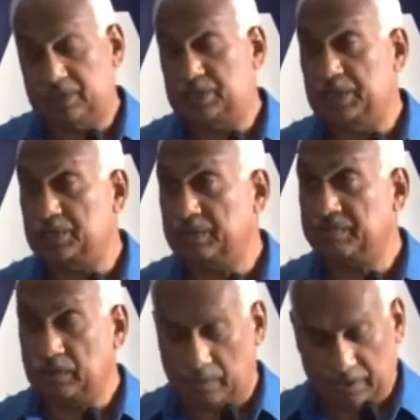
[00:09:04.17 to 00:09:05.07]
changing for
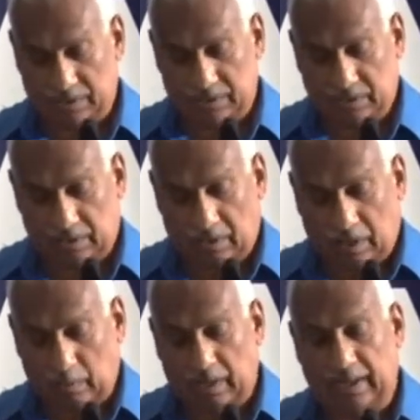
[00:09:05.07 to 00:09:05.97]
the worse,
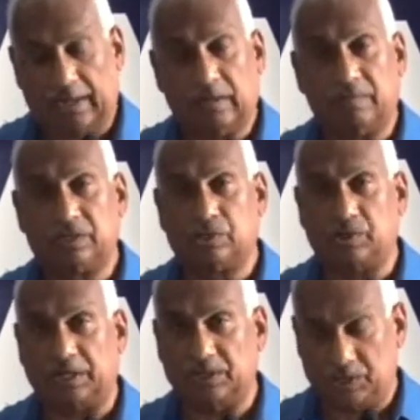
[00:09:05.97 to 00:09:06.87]
our lack of a
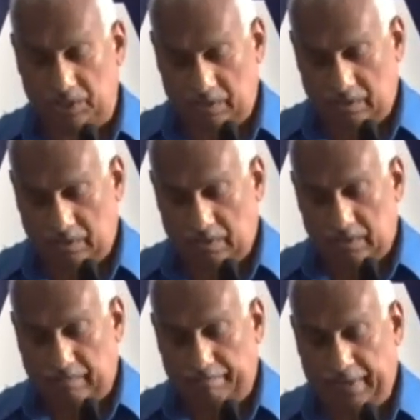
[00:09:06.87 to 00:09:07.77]
strategy
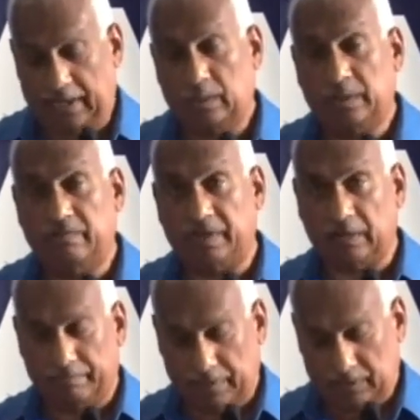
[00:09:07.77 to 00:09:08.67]
to plan our
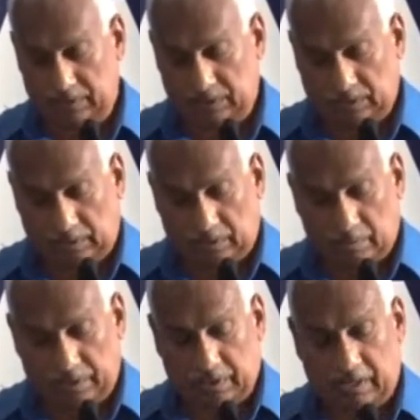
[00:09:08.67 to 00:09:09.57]
development
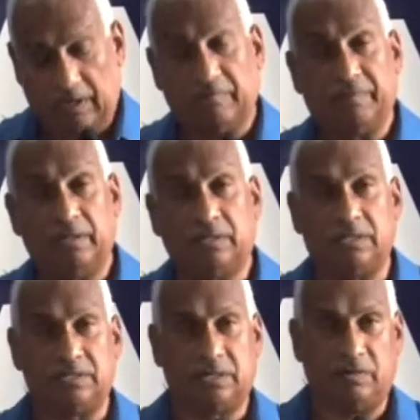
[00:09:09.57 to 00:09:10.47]
with a careful and
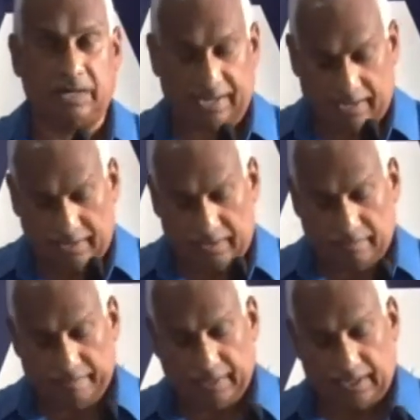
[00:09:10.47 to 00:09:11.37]
considerate hand
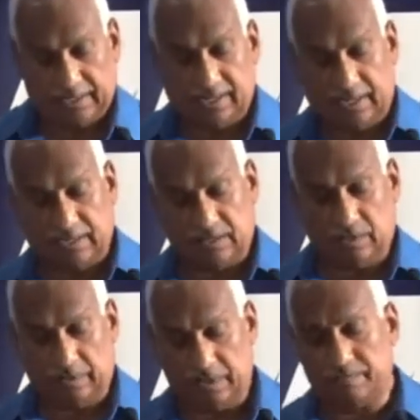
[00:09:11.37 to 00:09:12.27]
has led us
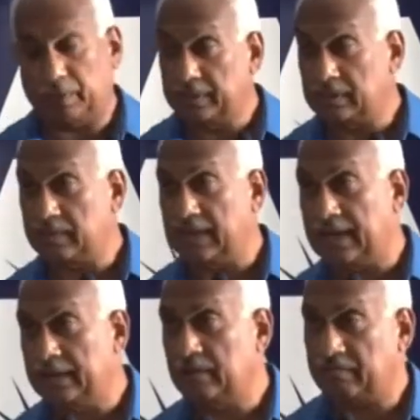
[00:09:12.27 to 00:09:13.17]
to this point where
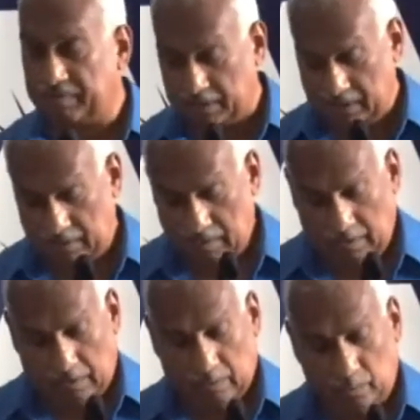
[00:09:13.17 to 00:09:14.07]
annual flooding
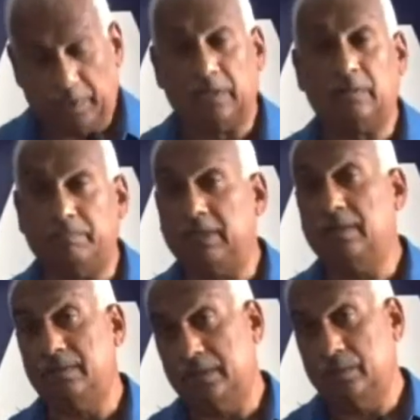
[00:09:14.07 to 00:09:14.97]
will be
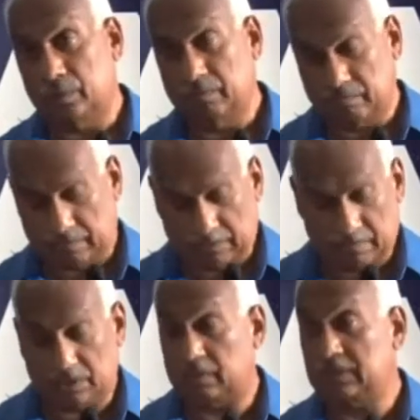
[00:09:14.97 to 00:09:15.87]
the norm. I'm
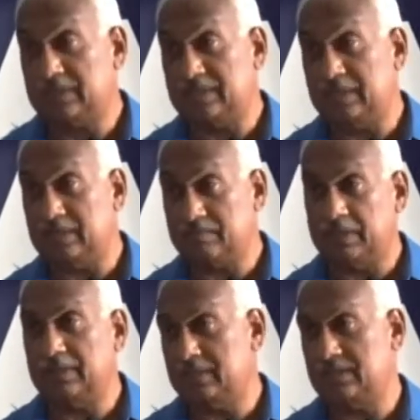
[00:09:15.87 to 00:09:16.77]
sorry to say this,
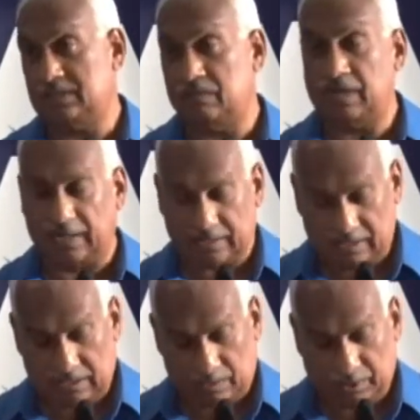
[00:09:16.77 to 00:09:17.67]
but this is the reality
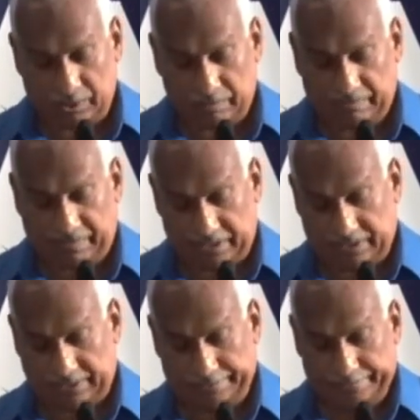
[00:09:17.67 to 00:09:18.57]
that we're going to be facing.